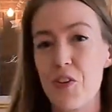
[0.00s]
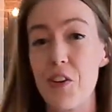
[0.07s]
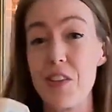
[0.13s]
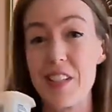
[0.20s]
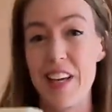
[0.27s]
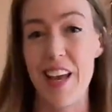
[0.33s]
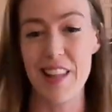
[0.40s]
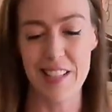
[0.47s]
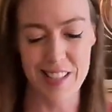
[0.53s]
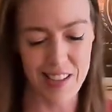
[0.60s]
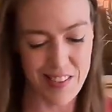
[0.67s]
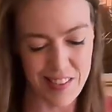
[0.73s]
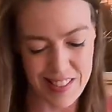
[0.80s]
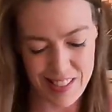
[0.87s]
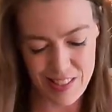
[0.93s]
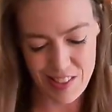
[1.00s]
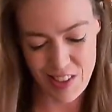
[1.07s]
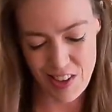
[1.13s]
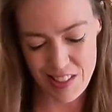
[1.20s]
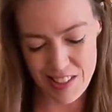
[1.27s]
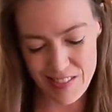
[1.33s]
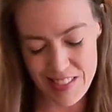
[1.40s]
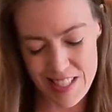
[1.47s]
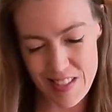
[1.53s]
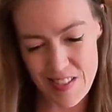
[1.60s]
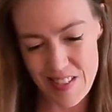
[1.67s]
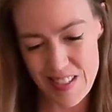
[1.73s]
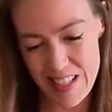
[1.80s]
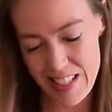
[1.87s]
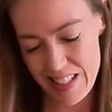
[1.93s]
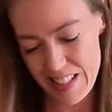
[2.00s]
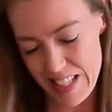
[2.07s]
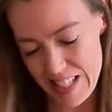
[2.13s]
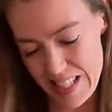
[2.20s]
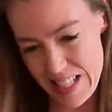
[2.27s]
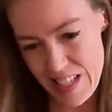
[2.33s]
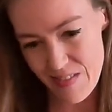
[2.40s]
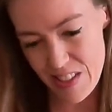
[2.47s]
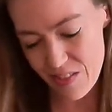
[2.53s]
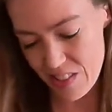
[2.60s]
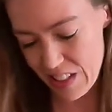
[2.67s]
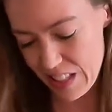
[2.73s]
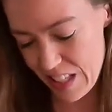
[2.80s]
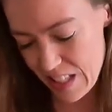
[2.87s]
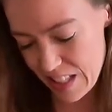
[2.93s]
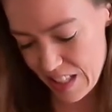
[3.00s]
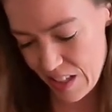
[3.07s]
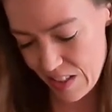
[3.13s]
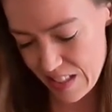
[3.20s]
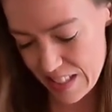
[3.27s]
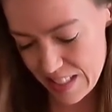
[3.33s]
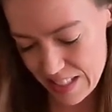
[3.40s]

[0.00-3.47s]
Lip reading: forgot to get these out as I started the video. Let's see which one looks good.